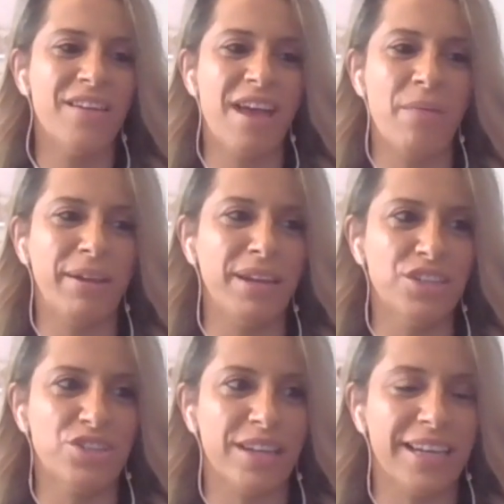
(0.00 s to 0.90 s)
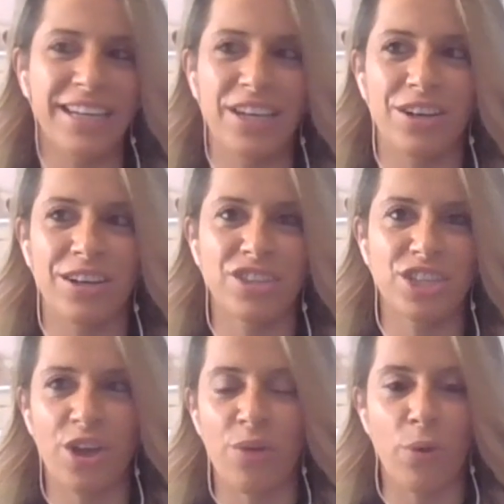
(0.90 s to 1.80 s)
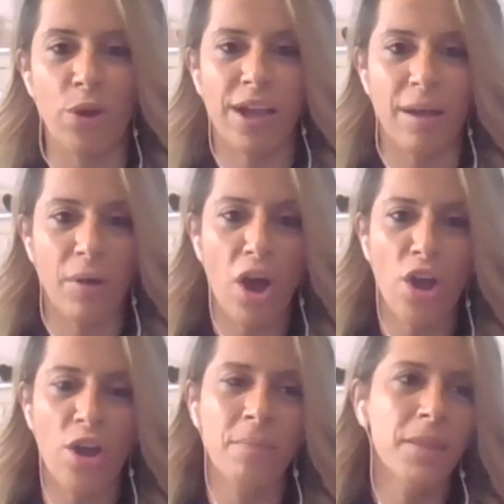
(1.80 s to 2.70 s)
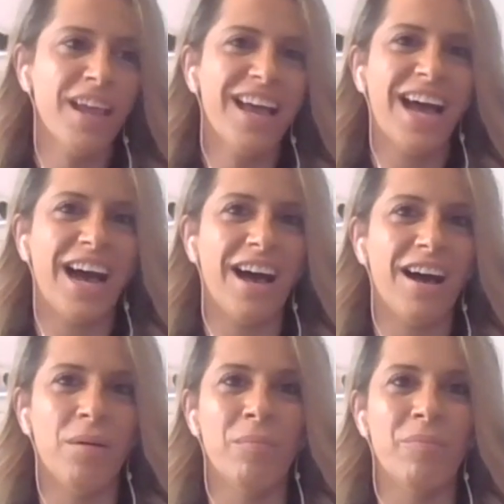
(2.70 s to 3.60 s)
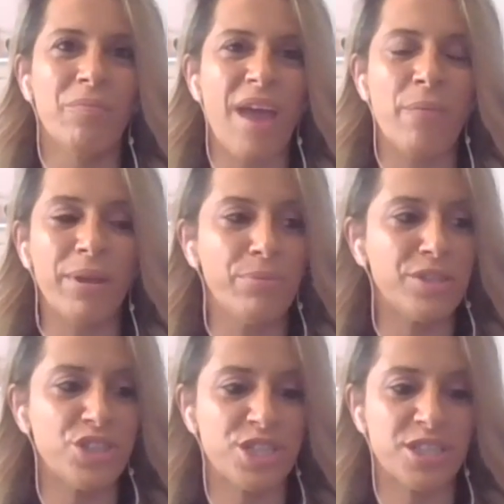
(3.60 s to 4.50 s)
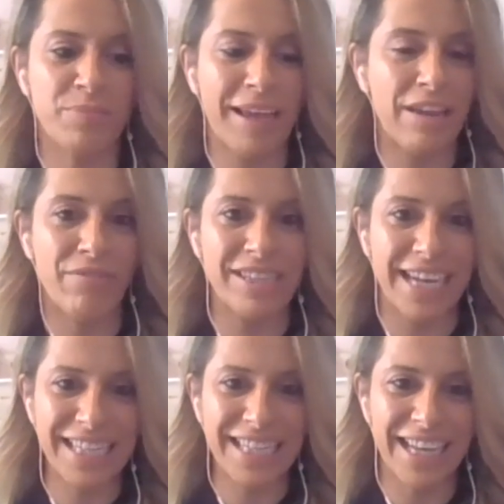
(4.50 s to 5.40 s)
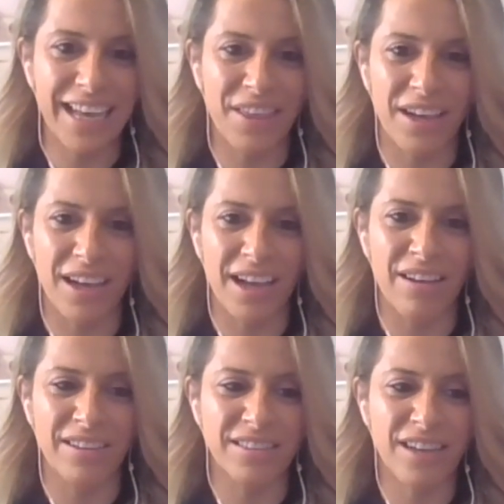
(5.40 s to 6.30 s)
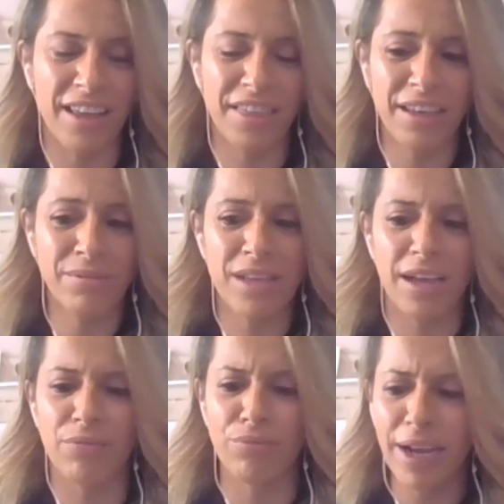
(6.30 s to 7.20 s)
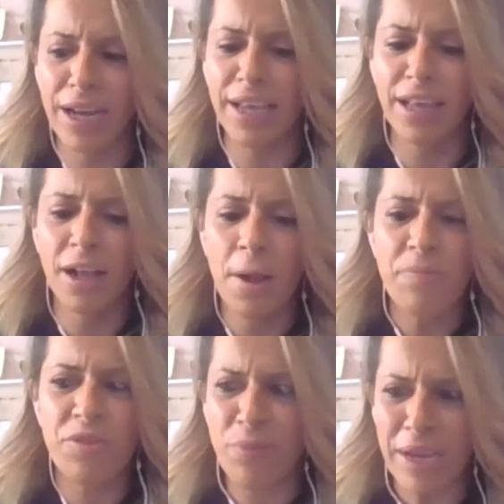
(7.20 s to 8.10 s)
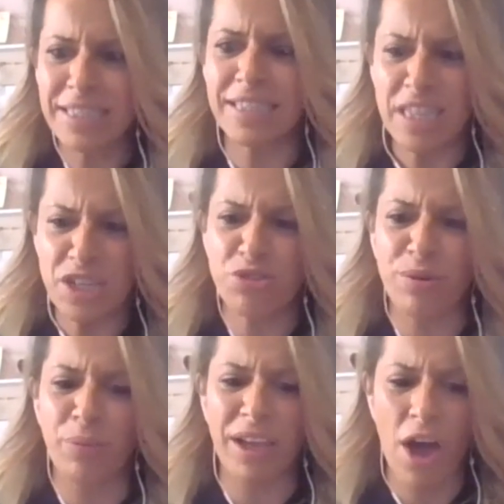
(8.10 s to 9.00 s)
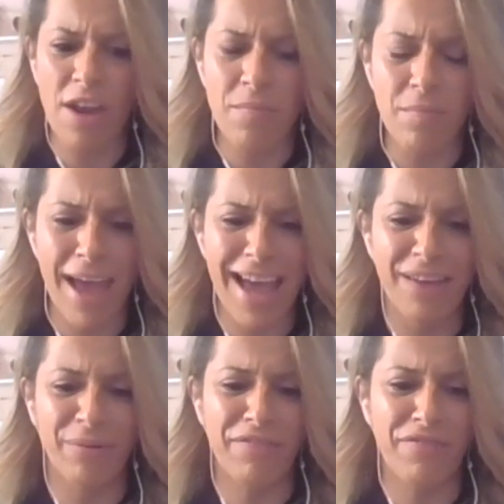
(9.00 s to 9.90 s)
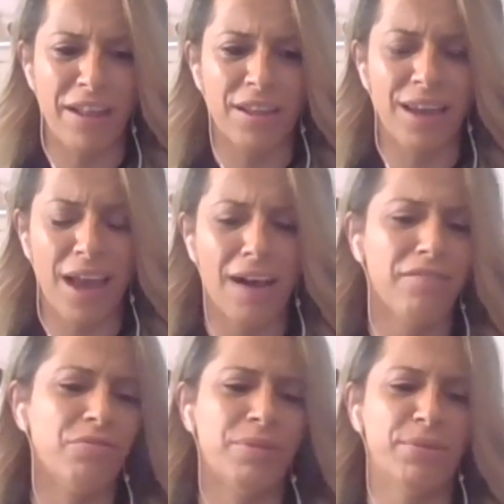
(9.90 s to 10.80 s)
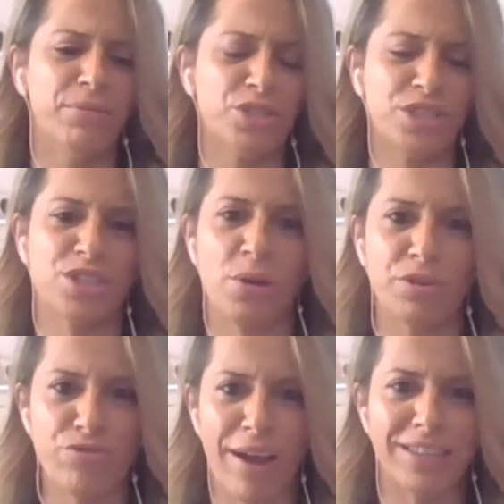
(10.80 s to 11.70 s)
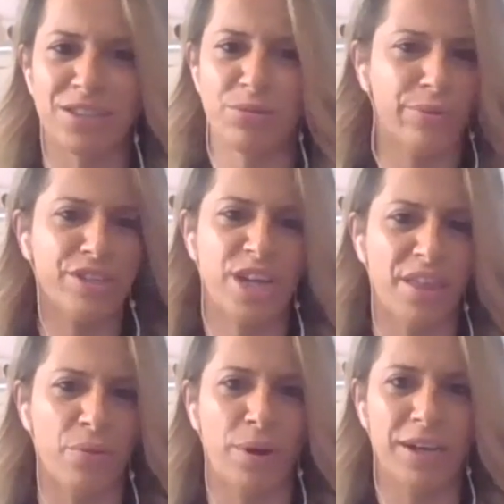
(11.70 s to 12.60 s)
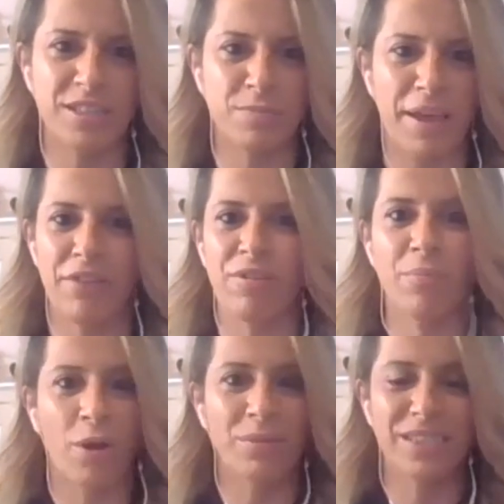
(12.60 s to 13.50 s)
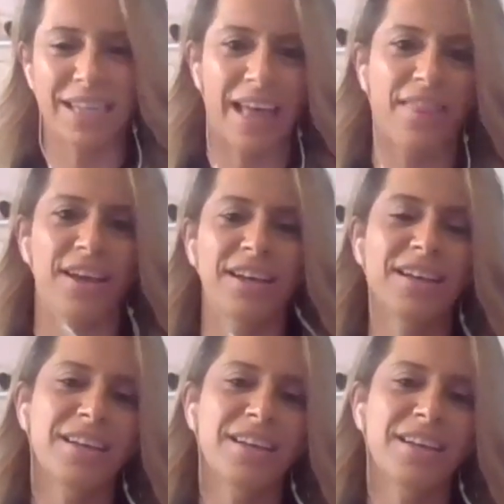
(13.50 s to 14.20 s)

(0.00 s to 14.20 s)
And we literally, she'd go to work, come home. And we would just spend every day together. And I think it was like, really, the rest is history. We kind of met, we fell in love. We were just so attracted to each other, wanted to spend every moment together.